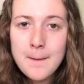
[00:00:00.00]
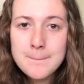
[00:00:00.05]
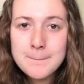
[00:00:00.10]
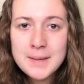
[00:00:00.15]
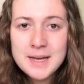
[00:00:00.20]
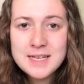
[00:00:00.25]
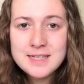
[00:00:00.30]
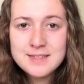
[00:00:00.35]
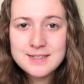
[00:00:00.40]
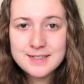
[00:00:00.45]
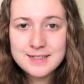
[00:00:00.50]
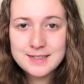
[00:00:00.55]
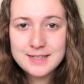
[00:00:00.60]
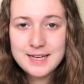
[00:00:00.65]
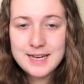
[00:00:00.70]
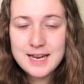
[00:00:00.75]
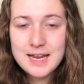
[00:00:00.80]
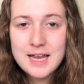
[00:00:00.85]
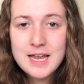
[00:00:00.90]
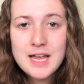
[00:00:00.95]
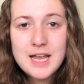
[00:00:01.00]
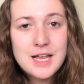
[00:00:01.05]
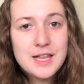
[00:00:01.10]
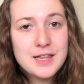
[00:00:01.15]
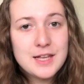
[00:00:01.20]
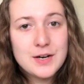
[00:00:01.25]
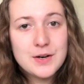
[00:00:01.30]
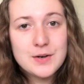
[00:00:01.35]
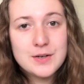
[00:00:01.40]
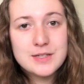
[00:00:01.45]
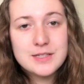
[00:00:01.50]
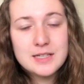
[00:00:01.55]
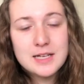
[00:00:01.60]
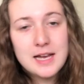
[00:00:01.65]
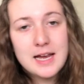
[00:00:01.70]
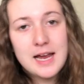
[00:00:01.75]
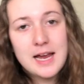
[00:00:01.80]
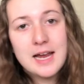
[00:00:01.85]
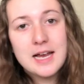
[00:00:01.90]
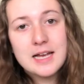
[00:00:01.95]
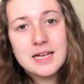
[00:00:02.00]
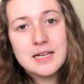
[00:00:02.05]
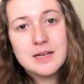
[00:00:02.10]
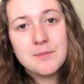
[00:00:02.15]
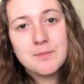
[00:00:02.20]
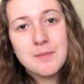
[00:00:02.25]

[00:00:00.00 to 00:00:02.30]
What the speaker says: Basically, there is a